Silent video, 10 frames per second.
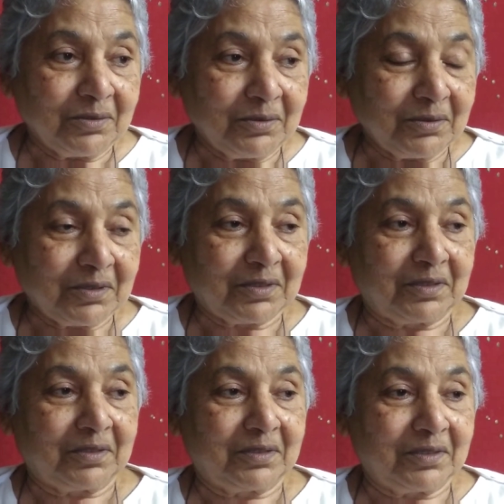So,
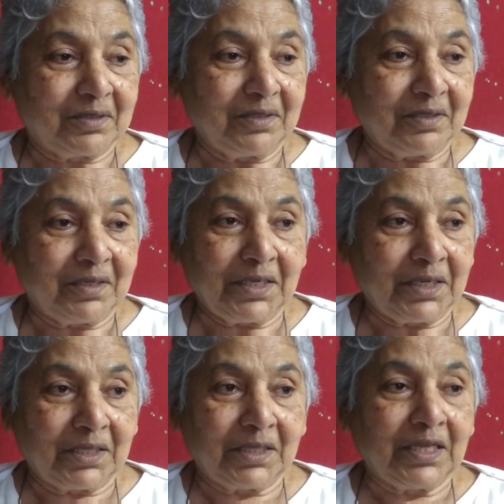
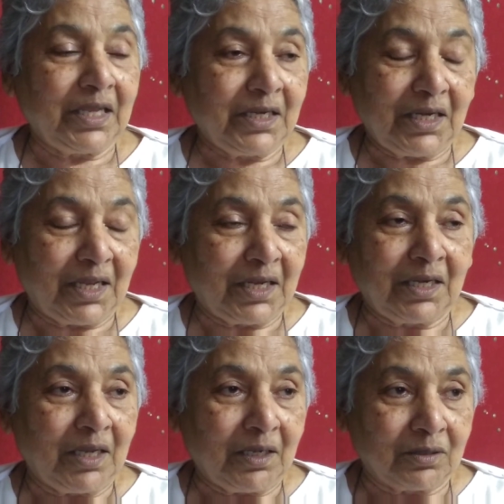really, then
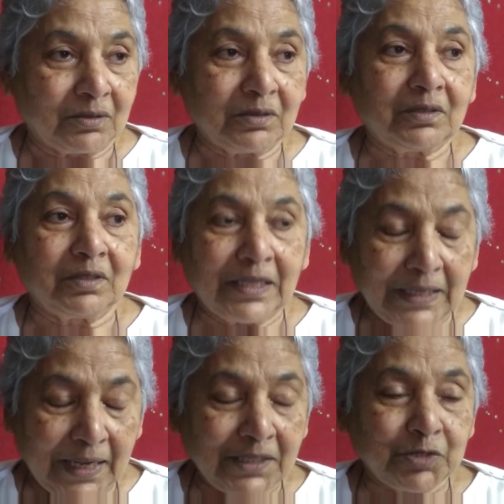and now,
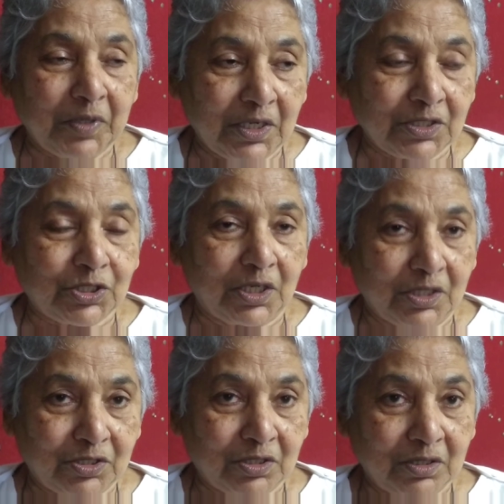there has been a
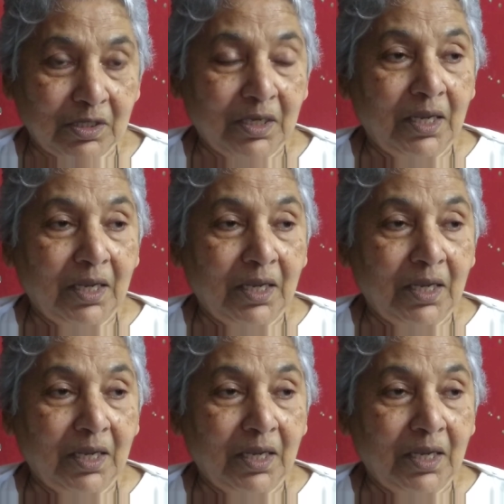change.